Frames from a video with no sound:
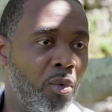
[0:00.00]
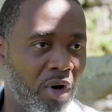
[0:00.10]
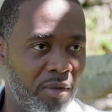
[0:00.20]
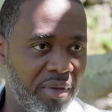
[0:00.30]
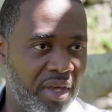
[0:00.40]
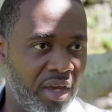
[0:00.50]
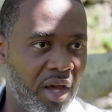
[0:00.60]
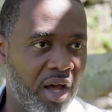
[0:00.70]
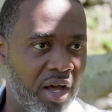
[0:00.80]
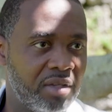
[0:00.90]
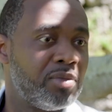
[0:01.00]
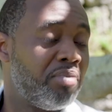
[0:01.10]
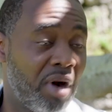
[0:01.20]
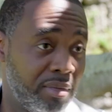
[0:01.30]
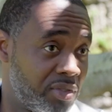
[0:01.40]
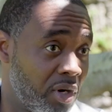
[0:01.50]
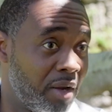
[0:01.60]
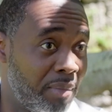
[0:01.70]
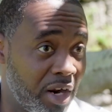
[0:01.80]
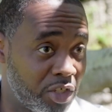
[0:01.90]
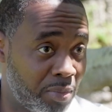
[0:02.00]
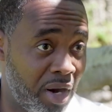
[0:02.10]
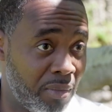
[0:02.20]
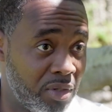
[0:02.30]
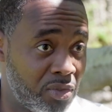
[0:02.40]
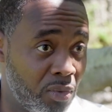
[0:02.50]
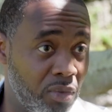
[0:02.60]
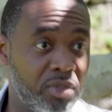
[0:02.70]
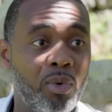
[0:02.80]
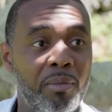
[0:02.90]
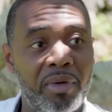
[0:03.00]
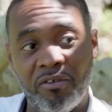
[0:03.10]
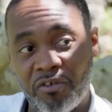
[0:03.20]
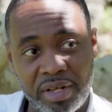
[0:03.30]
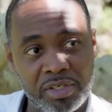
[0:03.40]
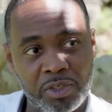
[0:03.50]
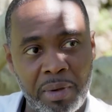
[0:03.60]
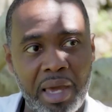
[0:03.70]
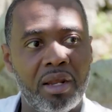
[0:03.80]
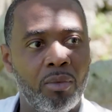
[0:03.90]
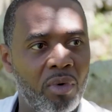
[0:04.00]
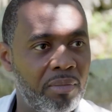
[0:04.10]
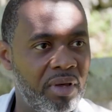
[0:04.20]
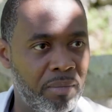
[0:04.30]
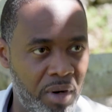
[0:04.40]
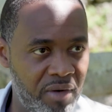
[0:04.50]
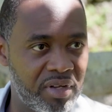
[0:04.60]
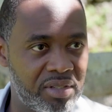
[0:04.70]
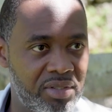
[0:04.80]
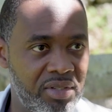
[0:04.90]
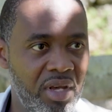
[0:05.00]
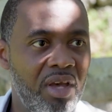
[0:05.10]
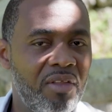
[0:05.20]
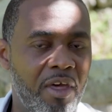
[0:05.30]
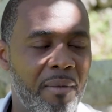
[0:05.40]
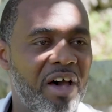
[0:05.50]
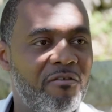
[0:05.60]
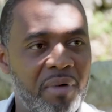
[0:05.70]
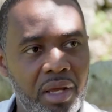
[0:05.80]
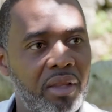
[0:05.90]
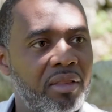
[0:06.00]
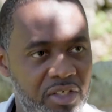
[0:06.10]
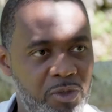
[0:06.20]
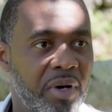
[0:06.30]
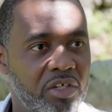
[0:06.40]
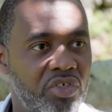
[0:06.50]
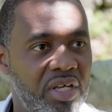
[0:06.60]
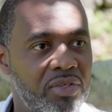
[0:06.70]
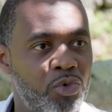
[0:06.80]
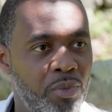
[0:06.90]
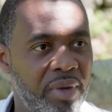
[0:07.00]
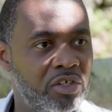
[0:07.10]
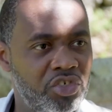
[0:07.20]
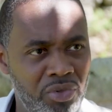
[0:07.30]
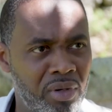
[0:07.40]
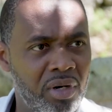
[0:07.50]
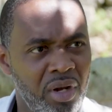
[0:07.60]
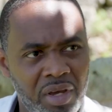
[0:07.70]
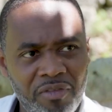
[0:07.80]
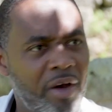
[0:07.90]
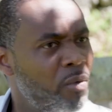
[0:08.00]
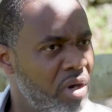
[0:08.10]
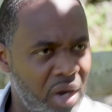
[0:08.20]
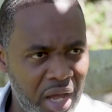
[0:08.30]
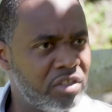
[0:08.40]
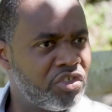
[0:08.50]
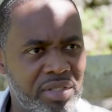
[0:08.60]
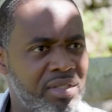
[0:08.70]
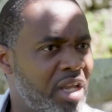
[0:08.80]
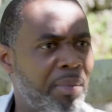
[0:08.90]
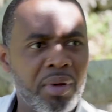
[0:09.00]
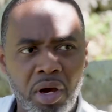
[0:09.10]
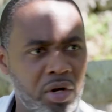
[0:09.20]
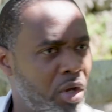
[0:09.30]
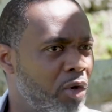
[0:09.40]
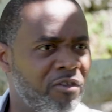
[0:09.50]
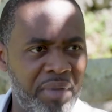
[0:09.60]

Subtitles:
one being, parish primary schools, one being Francis Patton, one being Purvis. The amount of money in this budget is to make sure that we're not just slapping on a coat